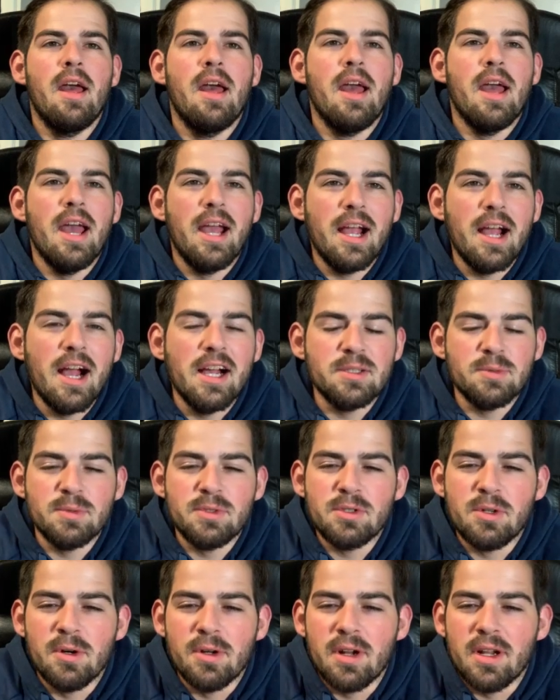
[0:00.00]
Hey guys, what's
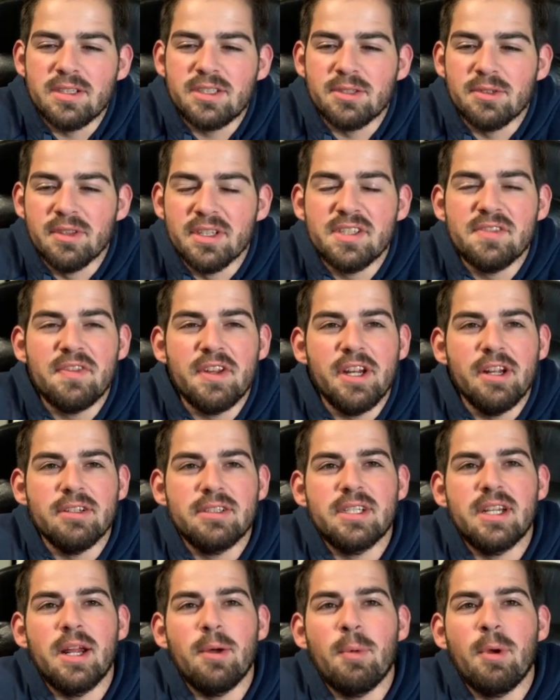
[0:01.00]
going on? So in this video
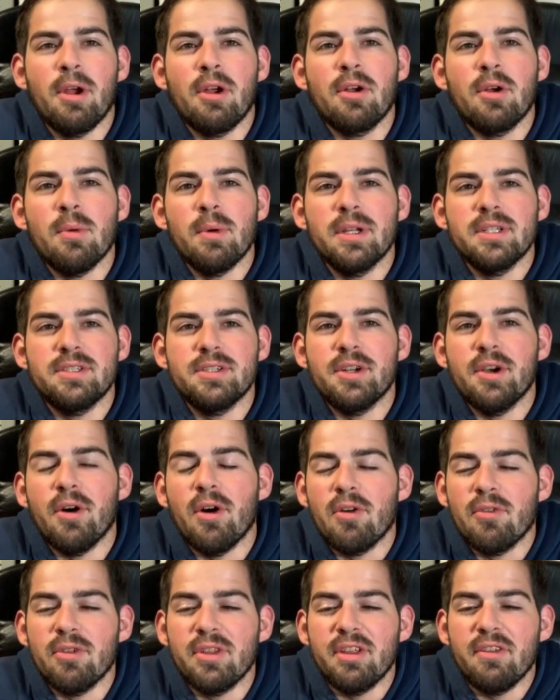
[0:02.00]
today, we are going to go
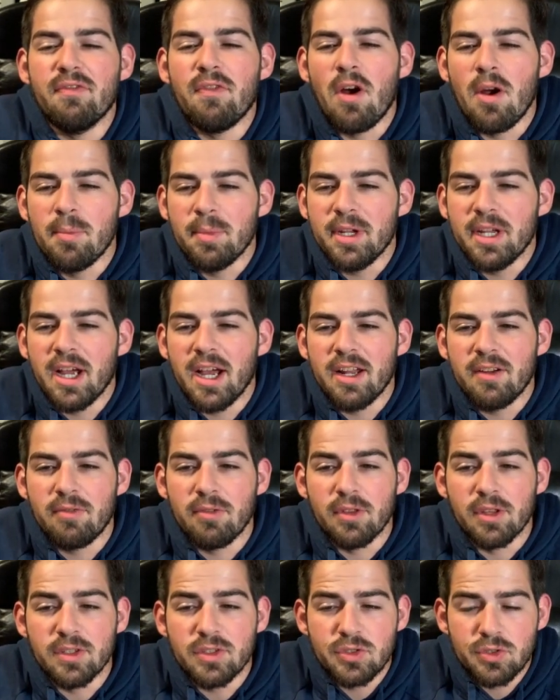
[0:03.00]
over the farming guide
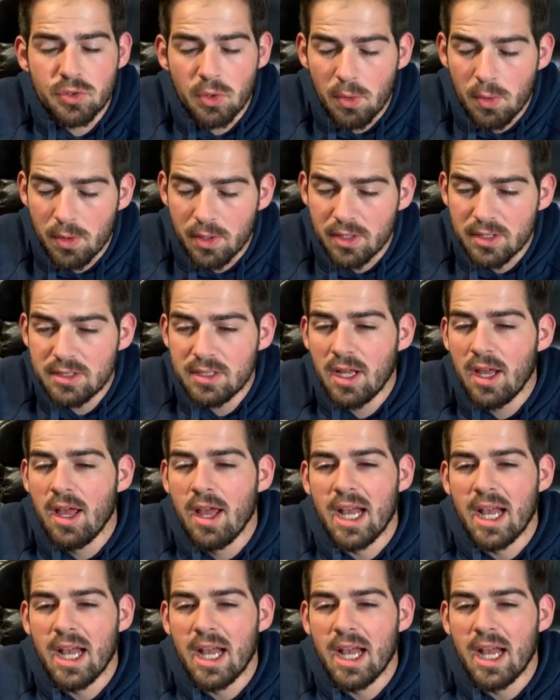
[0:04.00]
for the stores.